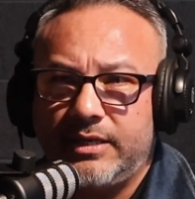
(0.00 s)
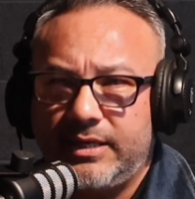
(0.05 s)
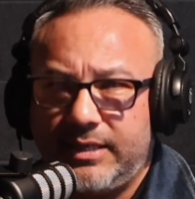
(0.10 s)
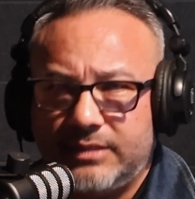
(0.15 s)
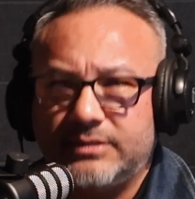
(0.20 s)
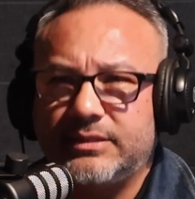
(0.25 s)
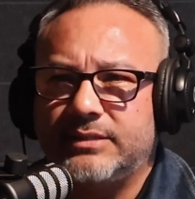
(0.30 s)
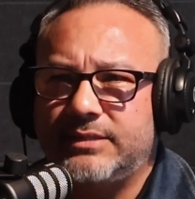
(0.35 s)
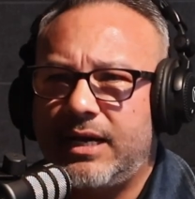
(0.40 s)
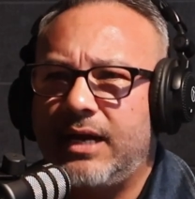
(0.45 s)
Is
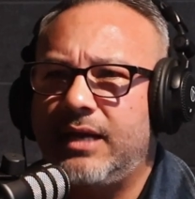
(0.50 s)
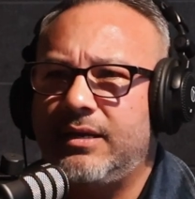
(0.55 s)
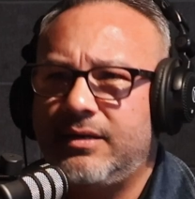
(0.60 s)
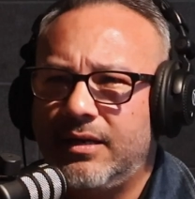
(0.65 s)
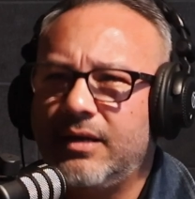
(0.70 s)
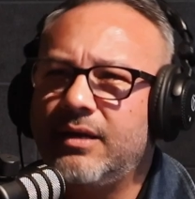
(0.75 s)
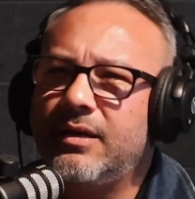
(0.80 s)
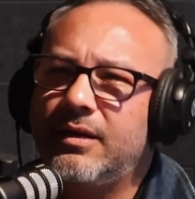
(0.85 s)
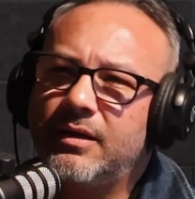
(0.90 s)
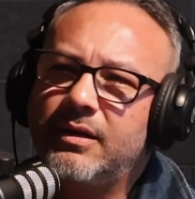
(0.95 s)
that
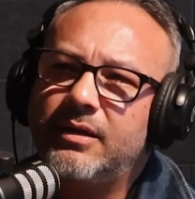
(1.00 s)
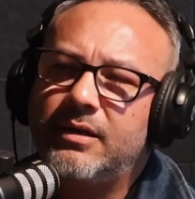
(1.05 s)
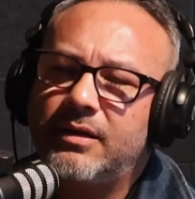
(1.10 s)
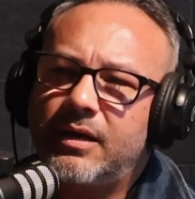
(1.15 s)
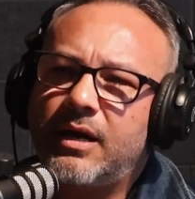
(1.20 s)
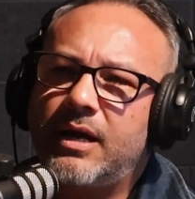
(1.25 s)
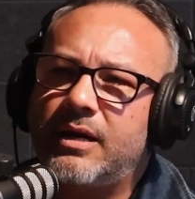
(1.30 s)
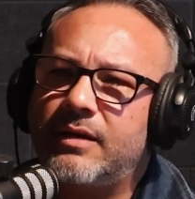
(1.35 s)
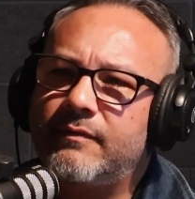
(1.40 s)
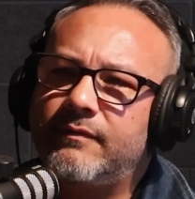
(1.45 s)
kind
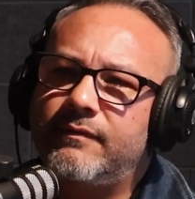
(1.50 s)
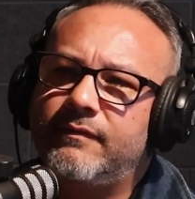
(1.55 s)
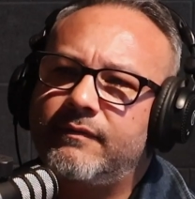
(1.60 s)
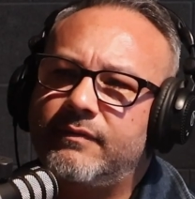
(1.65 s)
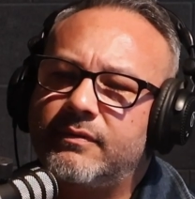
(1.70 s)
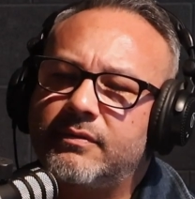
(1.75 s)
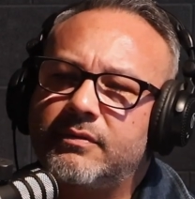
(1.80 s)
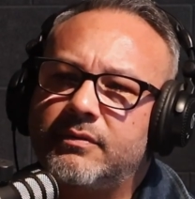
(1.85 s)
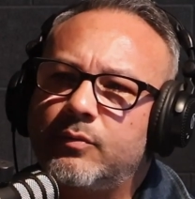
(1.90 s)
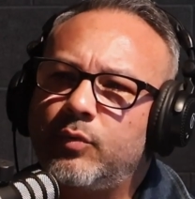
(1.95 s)
of
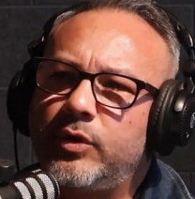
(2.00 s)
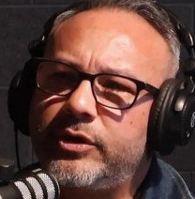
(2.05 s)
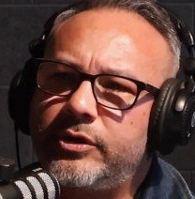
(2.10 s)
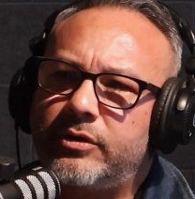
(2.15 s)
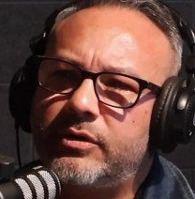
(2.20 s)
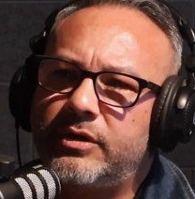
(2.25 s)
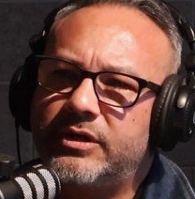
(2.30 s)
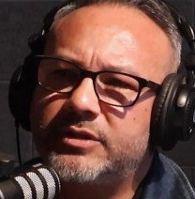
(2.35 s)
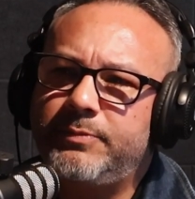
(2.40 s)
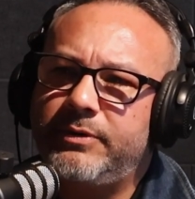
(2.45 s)
what you're
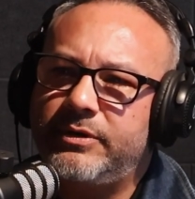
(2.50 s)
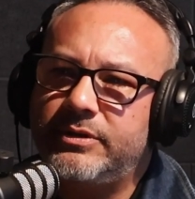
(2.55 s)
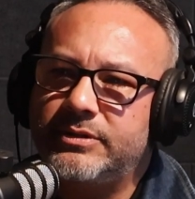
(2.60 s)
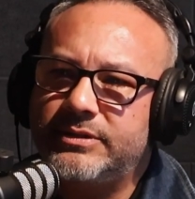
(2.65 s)
experiencing?